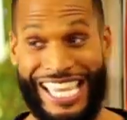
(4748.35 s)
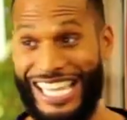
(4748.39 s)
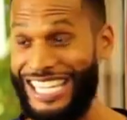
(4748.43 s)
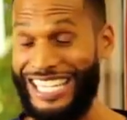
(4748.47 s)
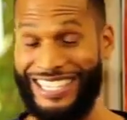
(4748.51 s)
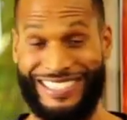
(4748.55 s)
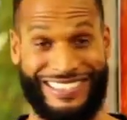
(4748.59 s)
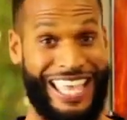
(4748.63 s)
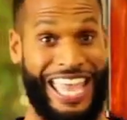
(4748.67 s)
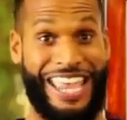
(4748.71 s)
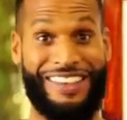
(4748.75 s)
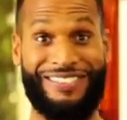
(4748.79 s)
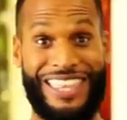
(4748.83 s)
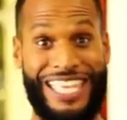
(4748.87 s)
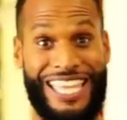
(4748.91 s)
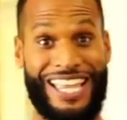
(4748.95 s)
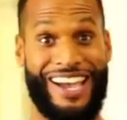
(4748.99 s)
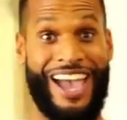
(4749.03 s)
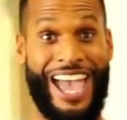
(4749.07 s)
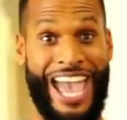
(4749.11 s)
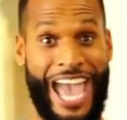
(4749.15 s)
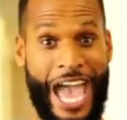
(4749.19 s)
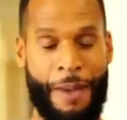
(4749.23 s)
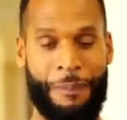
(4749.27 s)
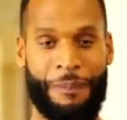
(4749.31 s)
and the same thing will
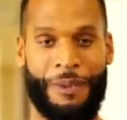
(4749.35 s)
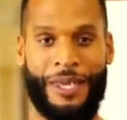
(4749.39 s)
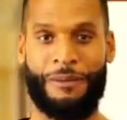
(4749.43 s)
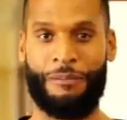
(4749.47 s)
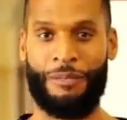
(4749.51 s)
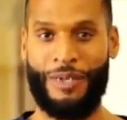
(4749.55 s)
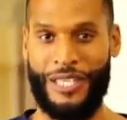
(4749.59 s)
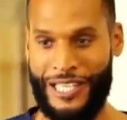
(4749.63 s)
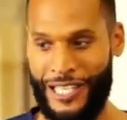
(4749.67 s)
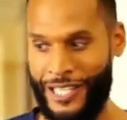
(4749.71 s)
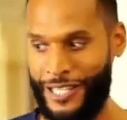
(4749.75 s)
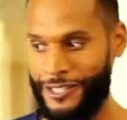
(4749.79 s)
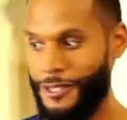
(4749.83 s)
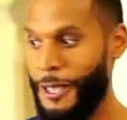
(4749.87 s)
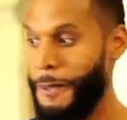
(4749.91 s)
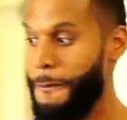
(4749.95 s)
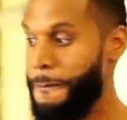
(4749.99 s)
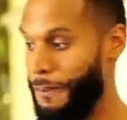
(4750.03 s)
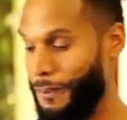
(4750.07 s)
happen, because